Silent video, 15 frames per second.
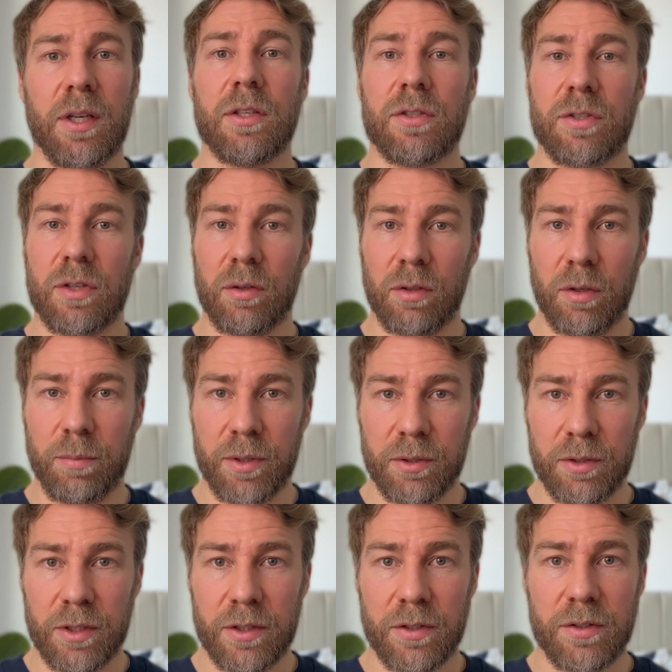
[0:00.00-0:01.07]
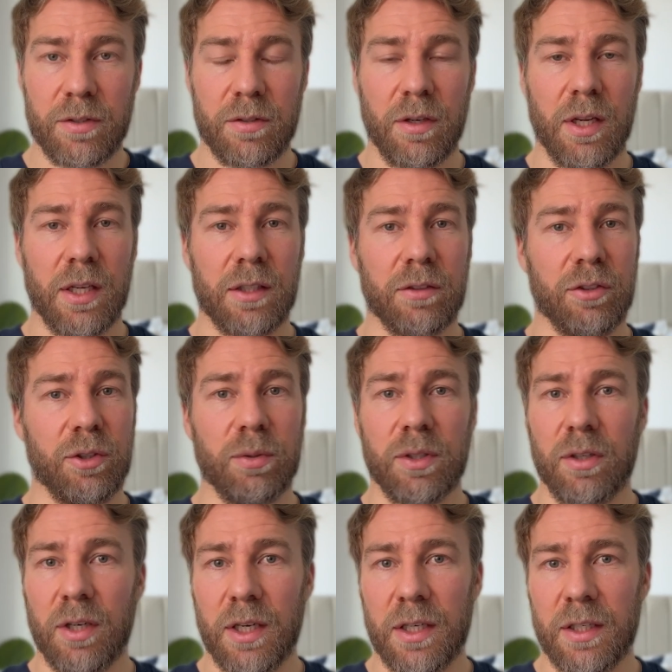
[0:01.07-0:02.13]
solo builders like you and
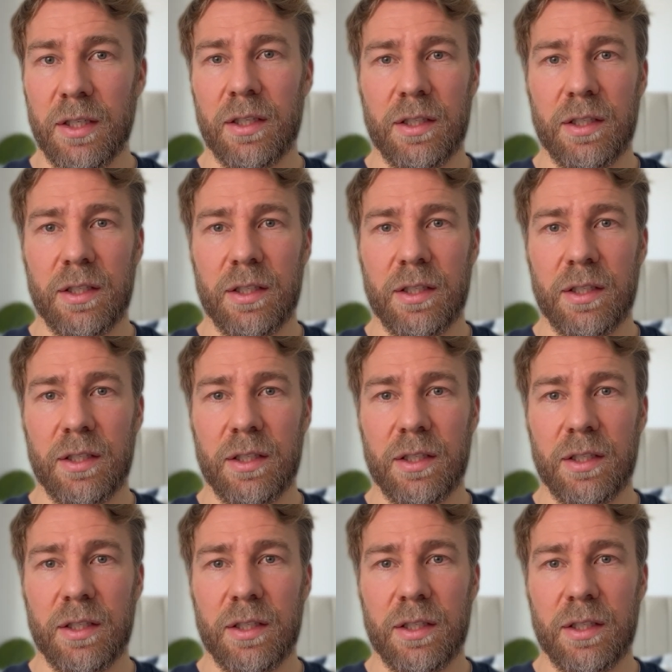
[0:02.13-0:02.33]
I